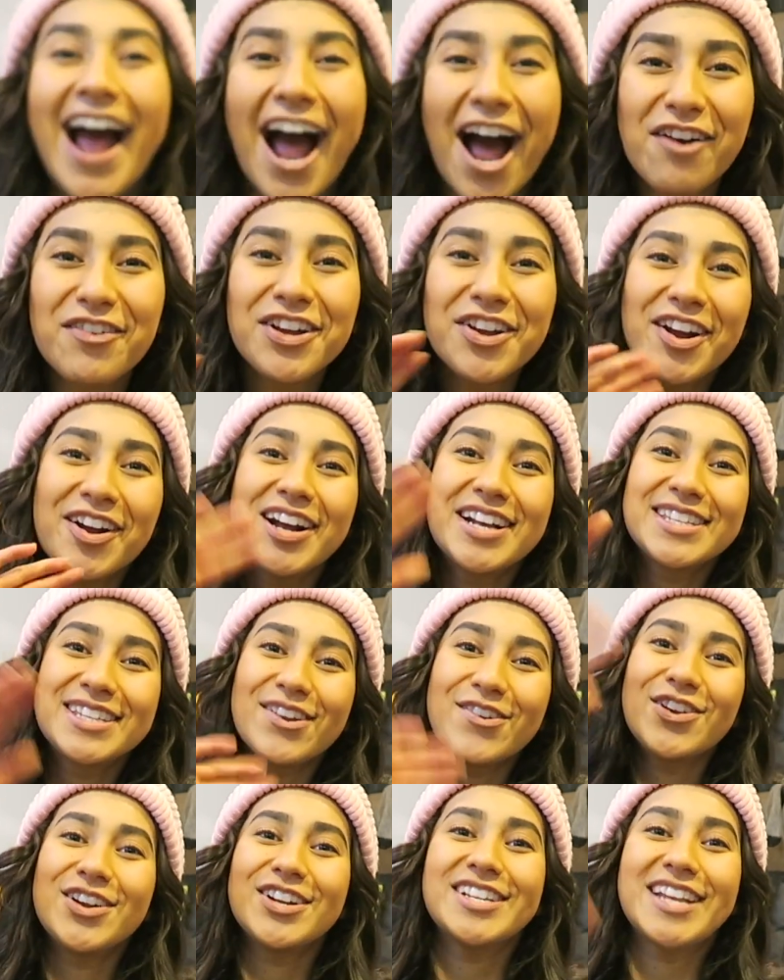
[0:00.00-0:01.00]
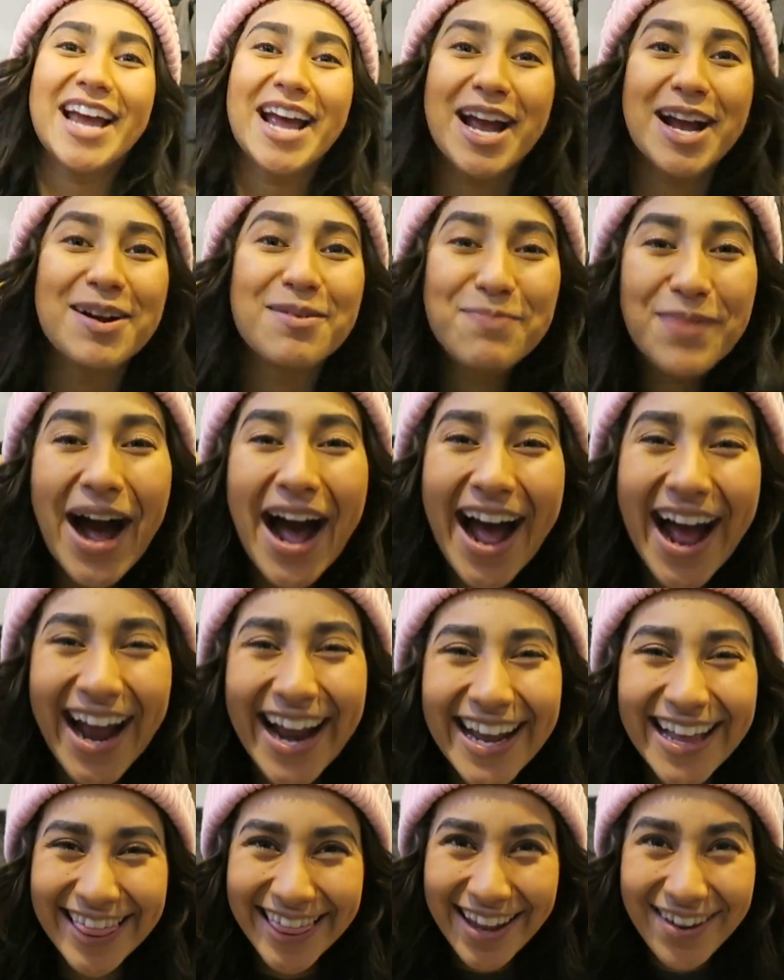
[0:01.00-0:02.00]
have a great rest of your day.
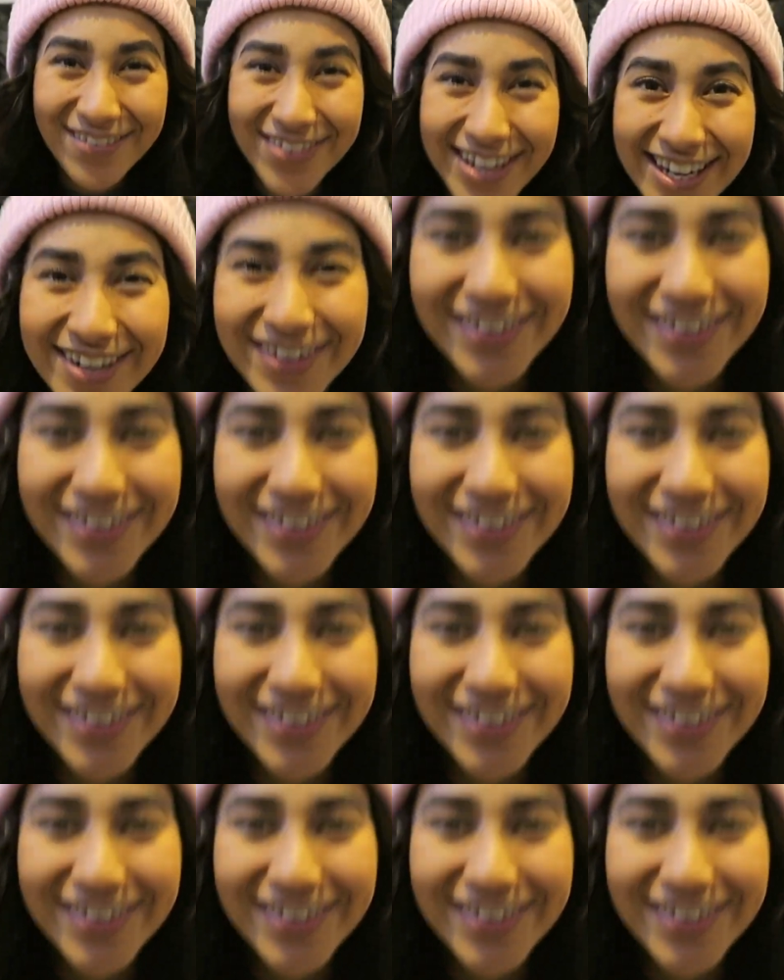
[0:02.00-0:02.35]
Bye, love